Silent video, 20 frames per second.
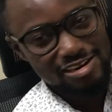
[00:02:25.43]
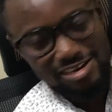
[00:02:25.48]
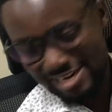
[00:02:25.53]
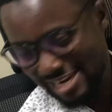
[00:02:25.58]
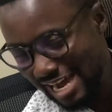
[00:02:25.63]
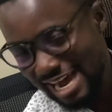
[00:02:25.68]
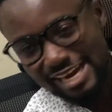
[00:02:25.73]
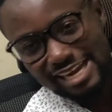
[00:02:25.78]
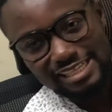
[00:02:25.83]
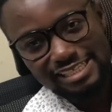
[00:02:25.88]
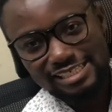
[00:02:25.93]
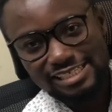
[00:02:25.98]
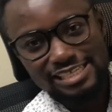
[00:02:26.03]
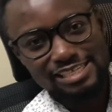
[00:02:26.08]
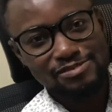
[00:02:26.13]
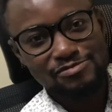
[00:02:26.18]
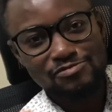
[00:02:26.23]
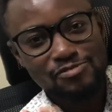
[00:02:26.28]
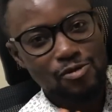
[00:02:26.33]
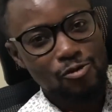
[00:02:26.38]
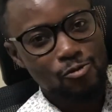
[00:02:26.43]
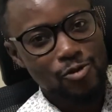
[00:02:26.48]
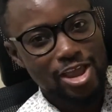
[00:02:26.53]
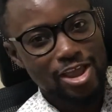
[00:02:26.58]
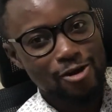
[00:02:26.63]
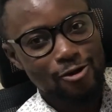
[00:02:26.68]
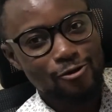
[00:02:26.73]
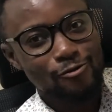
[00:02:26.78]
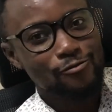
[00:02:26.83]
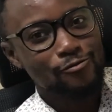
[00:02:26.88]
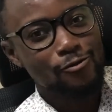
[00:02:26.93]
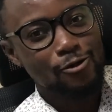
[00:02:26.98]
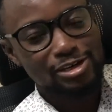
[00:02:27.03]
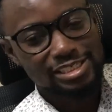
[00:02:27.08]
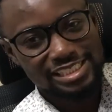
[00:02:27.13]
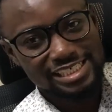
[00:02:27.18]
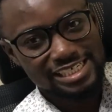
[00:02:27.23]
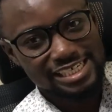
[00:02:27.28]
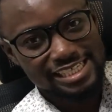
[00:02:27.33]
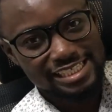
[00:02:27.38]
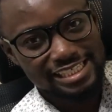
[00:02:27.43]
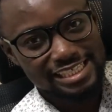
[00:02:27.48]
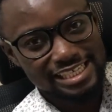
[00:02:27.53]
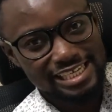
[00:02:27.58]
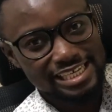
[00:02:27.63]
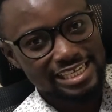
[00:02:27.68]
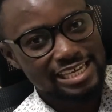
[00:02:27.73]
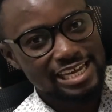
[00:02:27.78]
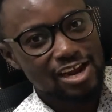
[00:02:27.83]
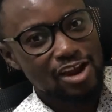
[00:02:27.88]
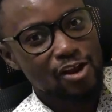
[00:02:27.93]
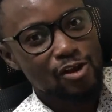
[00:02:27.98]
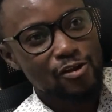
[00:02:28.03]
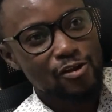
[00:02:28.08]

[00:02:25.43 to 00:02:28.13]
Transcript: The other team were unfortunately